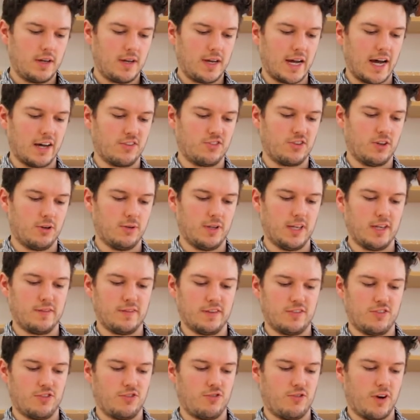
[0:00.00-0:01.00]
as you leave
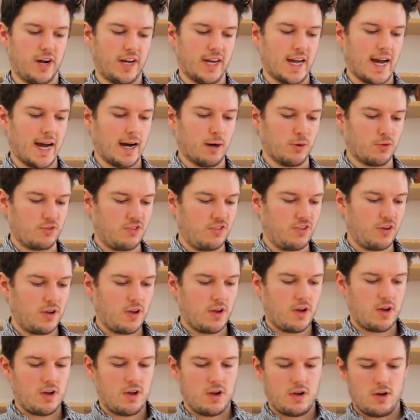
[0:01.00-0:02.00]
it to dry out.
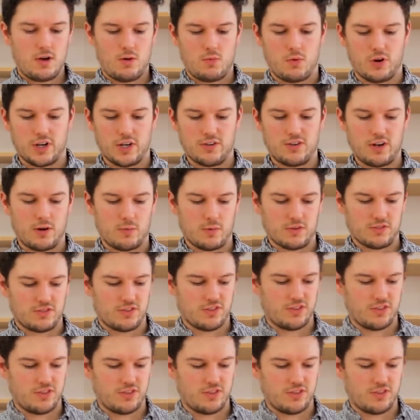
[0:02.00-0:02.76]
What you don't want